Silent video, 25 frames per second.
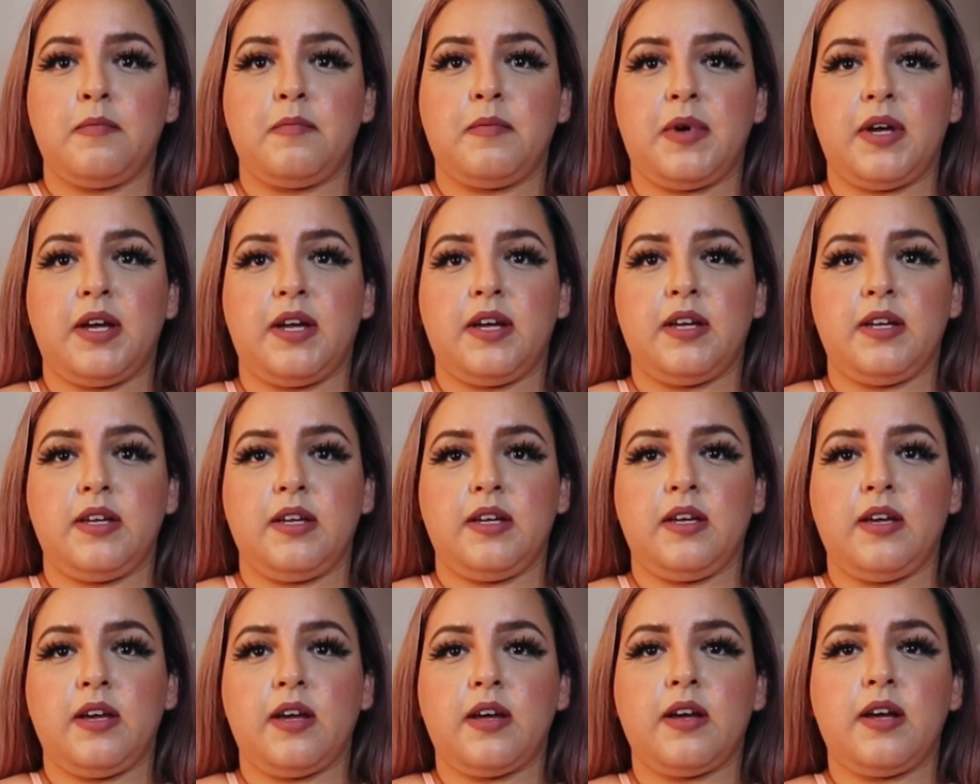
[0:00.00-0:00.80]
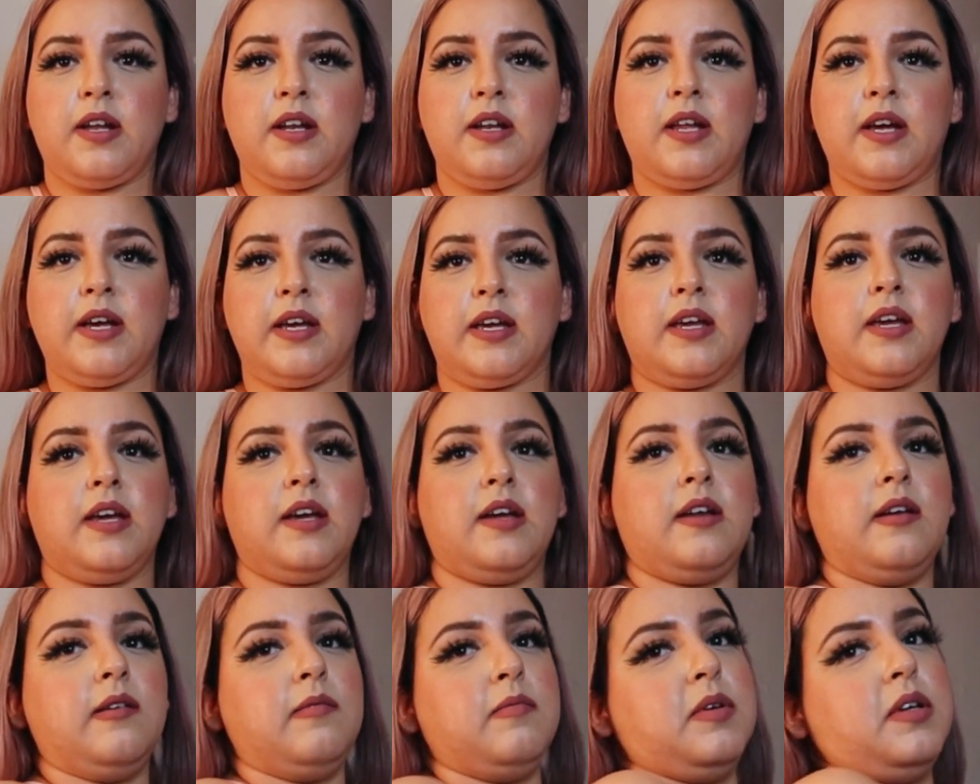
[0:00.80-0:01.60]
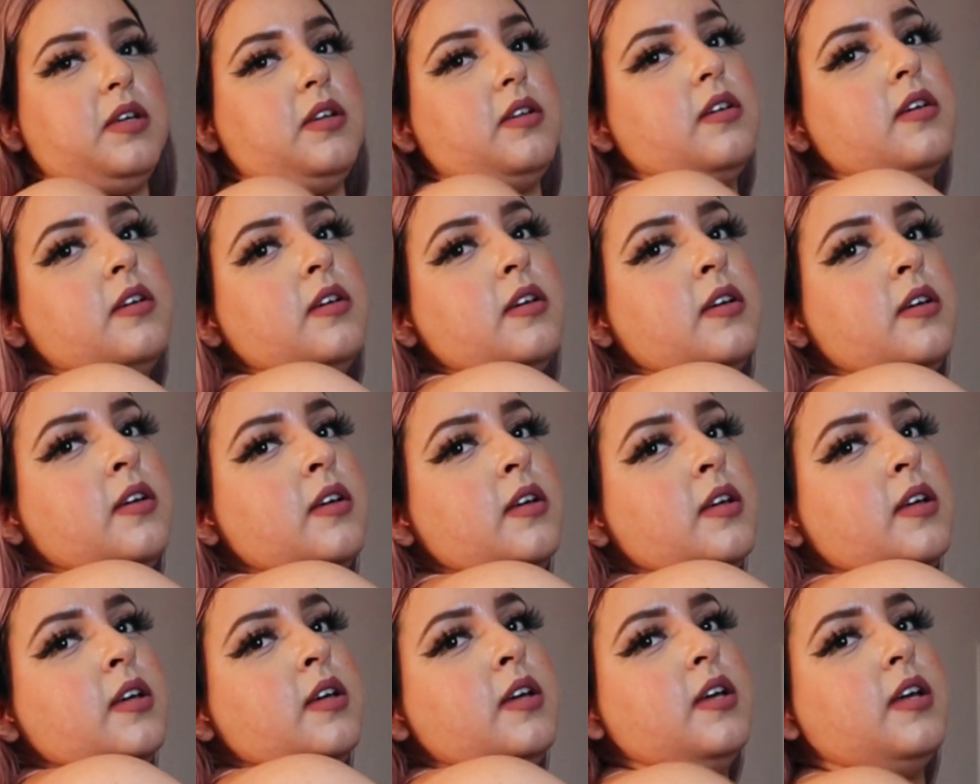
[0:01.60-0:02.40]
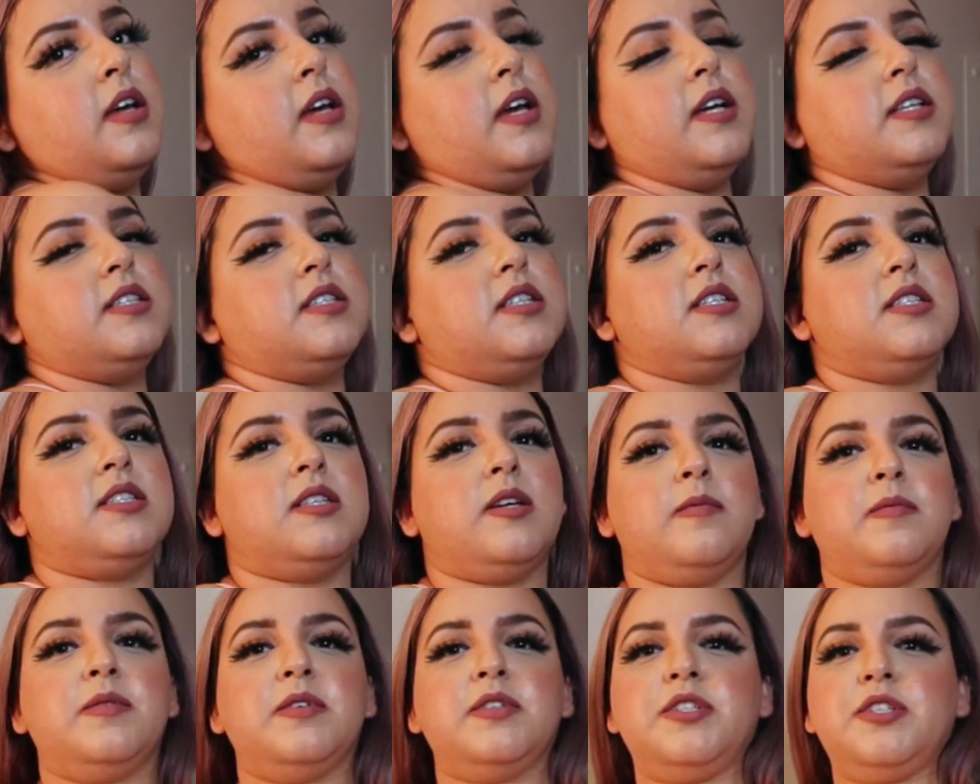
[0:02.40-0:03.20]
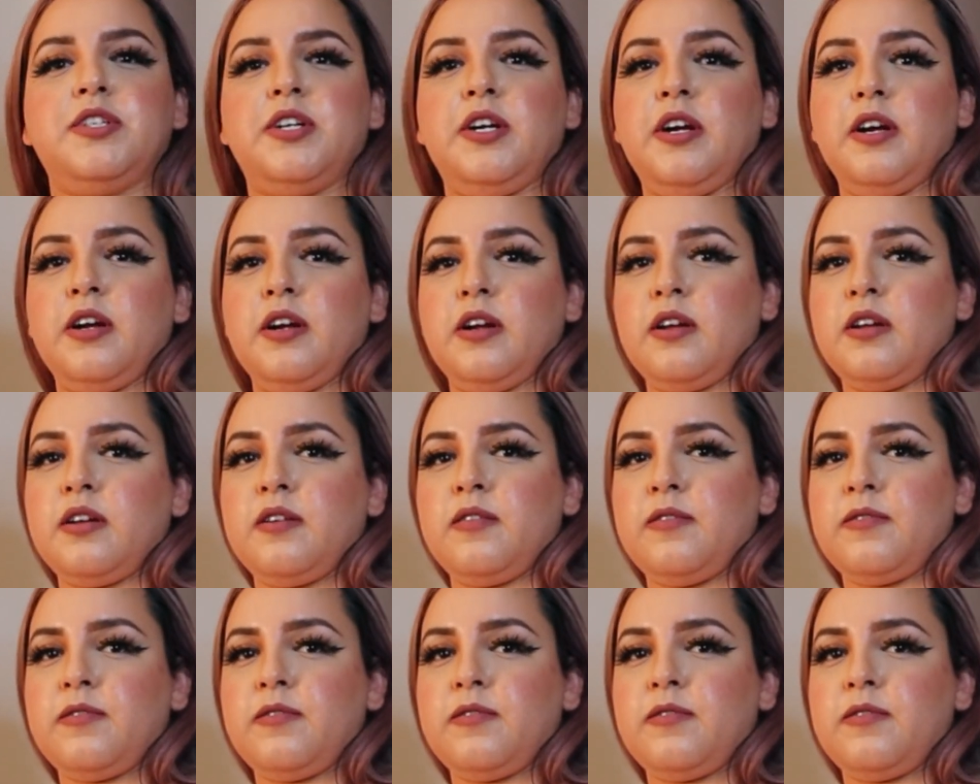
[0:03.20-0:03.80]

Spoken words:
But yeah, I like it. I mean, it's a summer shirt